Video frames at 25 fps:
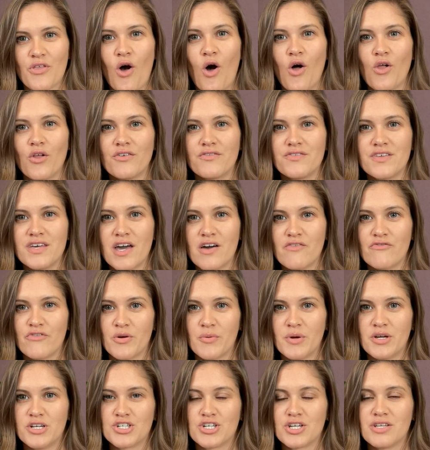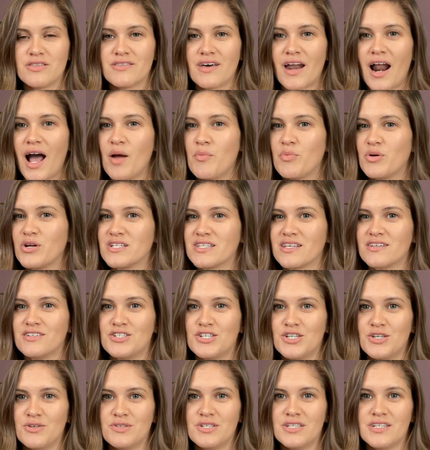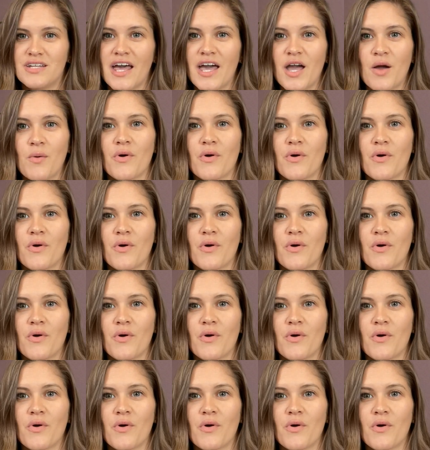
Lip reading: all of the information that I present to you today,